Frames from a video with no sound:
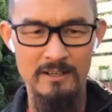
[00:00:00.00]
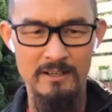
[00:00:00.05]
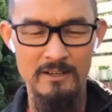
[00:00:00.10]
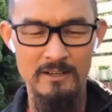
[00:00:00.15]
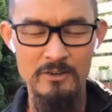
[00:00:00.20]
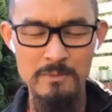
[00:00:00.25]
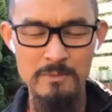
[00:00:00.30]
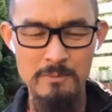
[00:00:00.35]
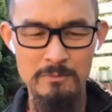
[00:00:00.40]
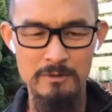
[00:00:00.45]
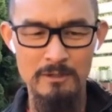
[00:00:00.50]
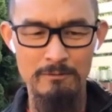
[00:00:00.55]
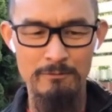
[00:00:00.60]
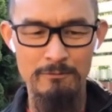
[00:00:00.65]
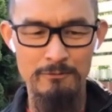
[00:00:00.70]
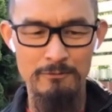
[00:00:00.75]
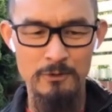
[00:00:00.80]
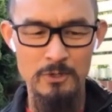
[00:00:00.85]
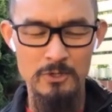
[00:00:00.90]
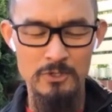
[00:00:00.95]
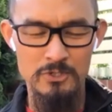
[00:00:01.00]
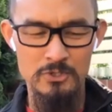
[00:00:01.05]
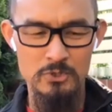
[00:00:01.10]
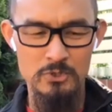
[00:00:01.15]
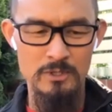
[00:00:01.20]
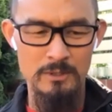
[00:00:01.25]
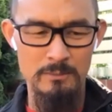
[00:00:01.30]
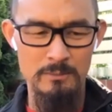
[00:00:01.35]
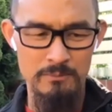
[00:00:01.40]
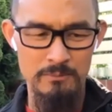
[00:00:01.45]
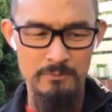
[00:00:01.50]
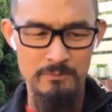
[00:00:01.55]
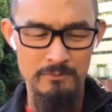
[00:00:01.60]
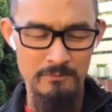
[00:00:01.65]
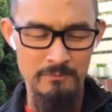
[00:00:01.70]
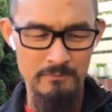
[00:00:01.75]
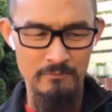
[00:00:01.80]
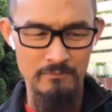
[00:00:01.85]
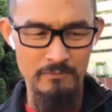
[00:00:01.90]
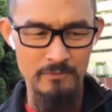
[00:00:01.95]
I remember the first trip
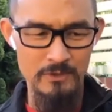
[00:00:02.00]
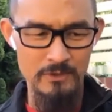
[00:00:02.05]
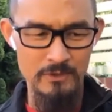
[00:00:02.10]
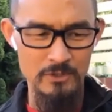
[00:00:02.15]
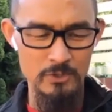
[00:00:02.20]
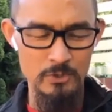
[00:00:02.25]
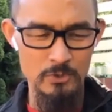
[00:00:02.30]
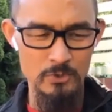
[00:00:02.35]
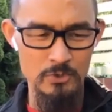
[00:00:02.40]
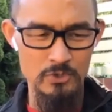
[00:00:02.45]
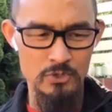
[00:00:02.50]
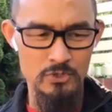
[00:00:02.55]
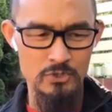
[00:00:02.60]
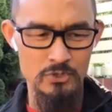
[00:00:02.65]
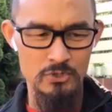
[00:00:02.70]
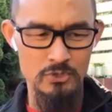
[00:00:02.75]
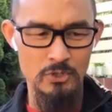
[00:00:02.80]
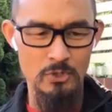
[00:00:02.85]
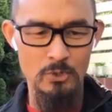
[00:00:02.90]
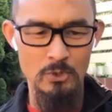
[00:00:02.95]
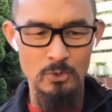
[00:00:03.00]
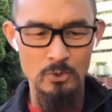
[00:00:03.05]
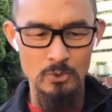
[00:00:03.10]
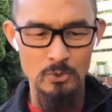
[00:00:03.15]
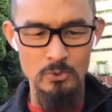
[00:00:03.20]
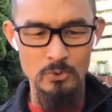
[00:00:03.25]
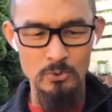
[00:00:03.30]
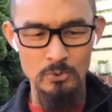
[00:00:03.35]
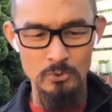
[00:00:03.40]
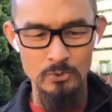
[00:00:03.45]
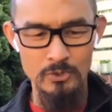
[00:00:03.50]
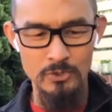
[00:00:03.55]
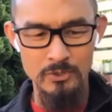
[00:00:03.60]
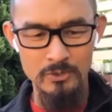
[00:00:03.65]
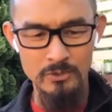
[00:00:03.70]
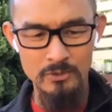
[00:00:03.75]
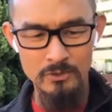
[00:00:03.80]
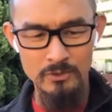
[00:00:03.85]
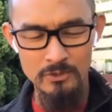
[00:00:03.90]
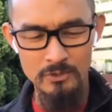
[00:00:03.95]
you sold
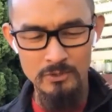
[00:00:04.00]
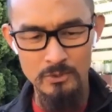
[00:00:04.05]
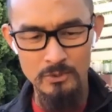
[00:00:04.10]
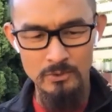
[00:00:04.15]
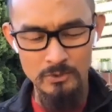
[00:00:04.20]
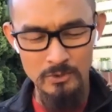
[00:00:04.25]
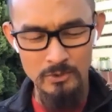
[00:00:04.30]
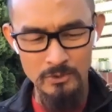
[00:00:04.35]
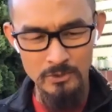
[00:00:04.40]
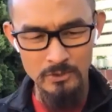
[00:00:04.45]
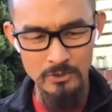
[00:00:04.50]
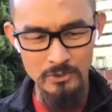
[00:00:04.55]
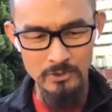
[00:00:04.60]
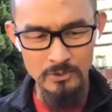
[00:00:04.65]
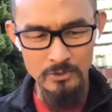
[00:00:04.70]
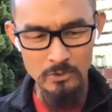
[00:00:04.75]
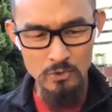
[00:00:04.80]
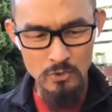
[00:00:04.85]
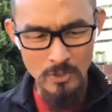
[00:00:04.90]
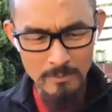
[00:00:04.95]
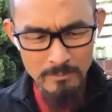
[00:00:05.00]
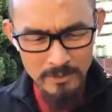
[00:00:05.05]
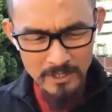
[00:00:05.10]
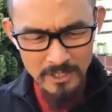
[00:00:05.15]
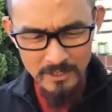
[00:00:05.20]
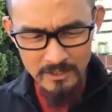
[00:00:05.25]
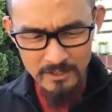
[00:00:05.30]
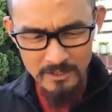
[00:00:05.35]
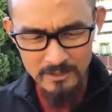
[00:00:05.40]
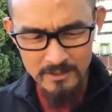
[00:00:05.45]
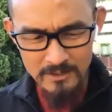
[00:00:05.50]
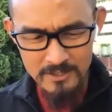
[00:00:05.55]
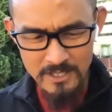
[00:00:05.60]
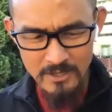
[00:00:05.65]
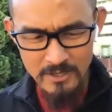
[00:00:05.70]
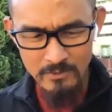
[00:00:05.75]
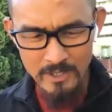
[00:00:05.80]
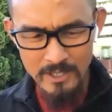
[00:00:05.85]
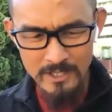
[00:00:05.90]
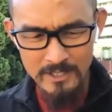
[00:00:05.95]
your drum kit. Is
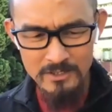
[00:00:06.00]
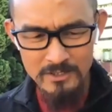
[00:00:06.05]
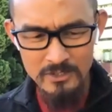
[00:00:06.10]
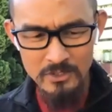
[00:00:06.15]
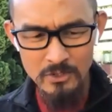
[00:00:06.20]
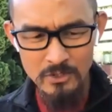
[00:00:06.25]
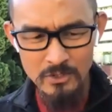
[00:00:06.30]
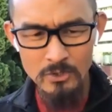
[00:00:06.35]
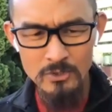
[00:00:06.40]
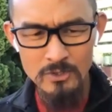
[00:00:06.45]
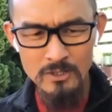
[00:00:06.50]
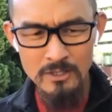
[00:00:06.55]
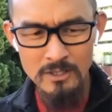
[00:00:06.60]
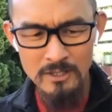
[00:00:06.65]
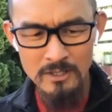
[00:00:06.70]
that right? To go?